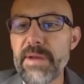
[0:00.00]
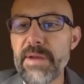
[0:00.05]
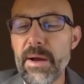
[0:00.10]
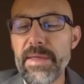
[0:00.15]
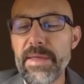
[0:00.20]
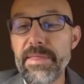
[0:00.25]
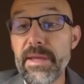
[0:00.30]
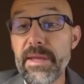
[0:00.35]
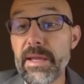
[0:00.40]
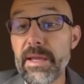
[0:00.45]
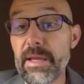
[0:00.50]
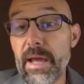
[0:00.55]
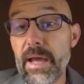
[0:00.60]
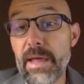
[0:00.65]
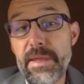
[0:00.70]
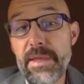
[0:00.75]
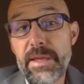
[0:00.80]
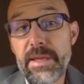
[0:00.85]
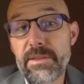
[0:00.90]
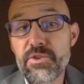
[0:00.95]
Now, I
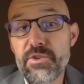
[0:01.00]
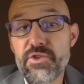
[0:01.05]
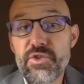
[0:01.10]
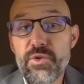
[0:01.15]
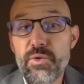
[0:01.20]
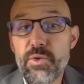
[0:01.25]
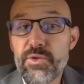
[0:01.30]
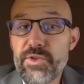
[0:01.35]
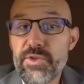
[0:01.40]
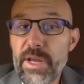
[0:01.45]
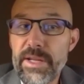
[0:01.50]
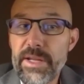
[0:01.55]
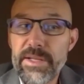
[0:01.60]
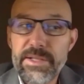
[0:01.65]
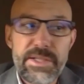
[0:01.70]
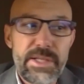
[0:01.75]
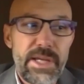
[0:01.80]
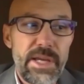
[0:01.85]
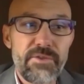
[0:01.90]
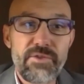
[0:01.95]
think in the school
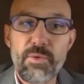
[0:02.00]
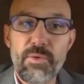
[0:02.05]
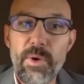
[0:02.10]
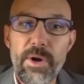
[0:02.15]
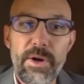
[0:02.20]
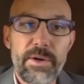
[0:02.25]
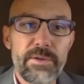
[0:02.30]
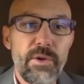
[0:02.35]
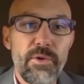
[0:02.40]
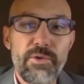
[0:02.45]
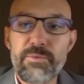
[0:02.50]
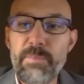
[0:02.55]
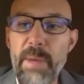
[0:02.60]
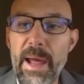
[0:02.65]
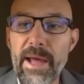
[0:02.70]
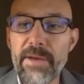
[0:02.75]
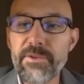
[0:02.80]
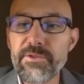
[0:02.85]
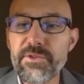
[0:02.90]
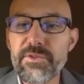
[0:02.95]
settings, kids are wearing those
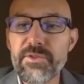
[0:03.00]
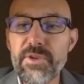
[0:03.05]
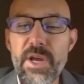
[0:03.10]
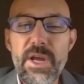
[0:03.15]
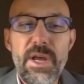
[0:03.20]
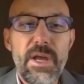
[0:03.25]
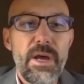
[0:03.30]
masks